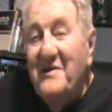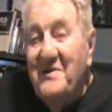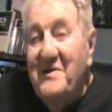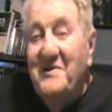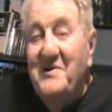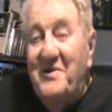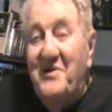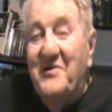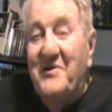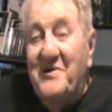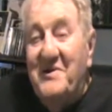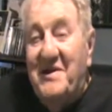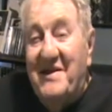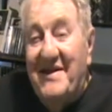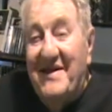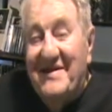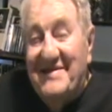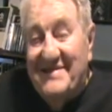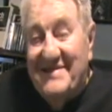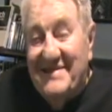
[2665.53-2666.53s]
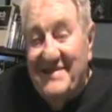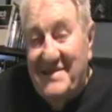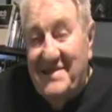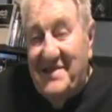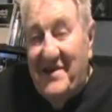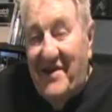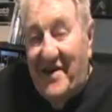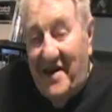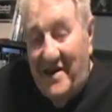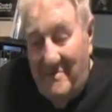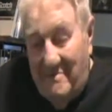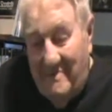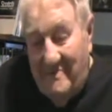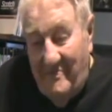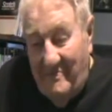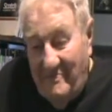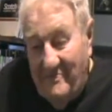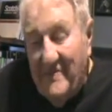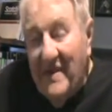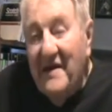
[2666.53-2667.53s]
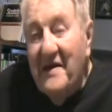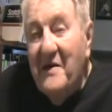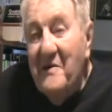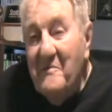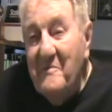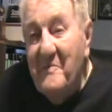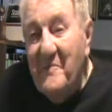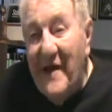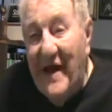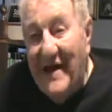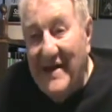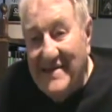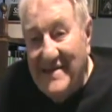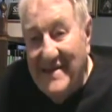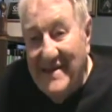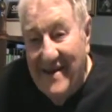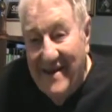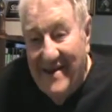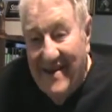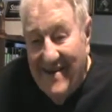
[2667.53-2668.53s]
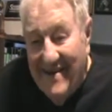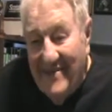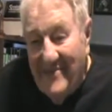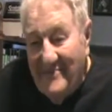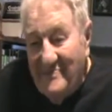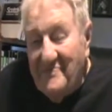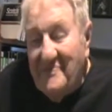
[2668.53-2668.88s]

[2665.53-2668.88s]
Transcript: to do a decent job back there